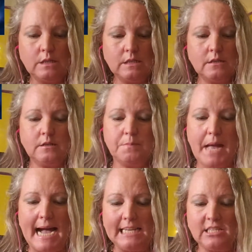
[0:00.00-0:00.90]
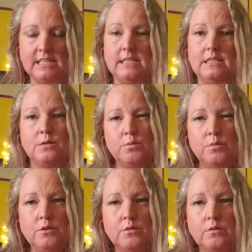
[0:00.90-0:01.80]
are passionate, it's
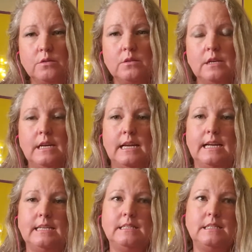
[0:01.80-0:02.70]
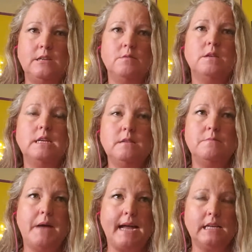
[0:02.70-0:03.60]
roots. It's, getting
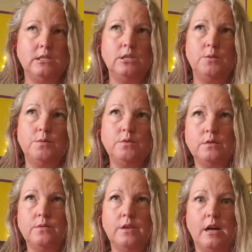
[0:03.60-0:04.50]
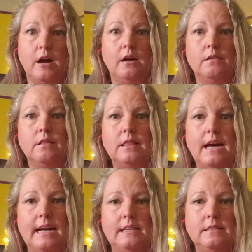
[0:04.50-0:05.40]
back into the roots of it all,
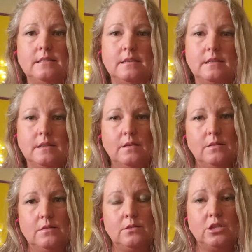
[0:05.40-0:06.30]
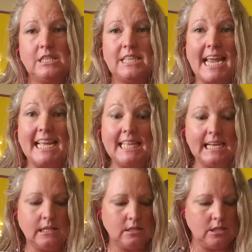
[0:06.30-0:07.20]
that she's handing
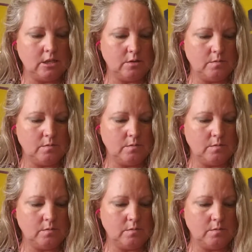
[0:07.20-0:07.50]
it to you.